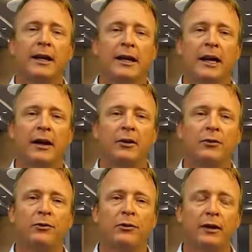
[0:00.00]
and
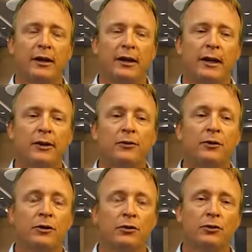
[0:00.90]
have
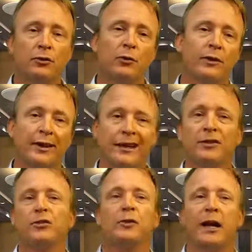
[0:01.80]
interviews with
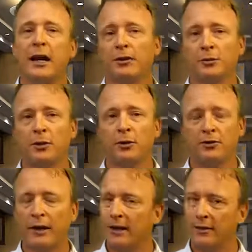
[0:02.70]
industry
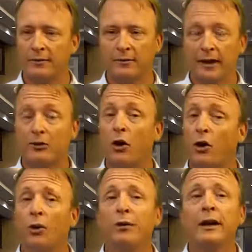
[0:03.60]
experts that that's
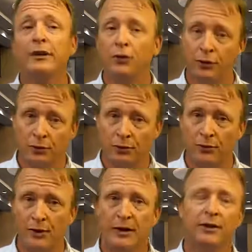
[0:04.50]
all they do.
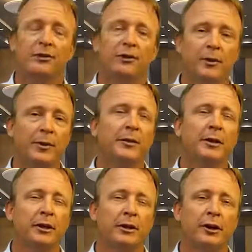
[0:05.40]
So you'll be
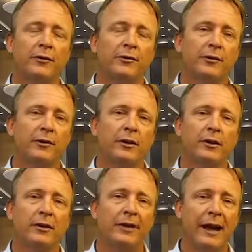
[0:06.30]
able to learn
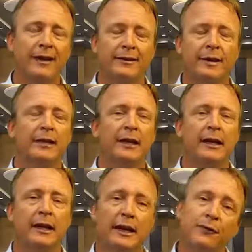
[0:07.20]
that
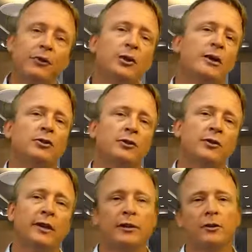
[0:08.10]
technique if you're
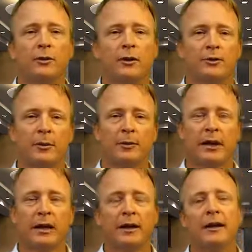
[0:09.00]
interested in doing
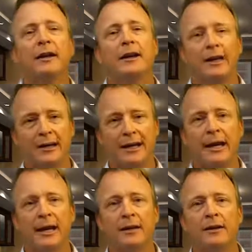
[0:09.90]
something. And
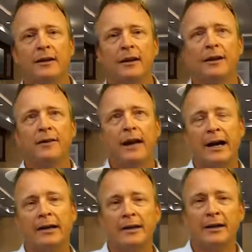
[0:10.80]
again,
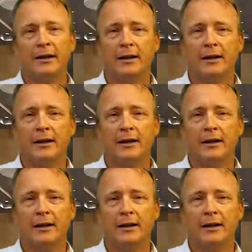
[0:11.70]
that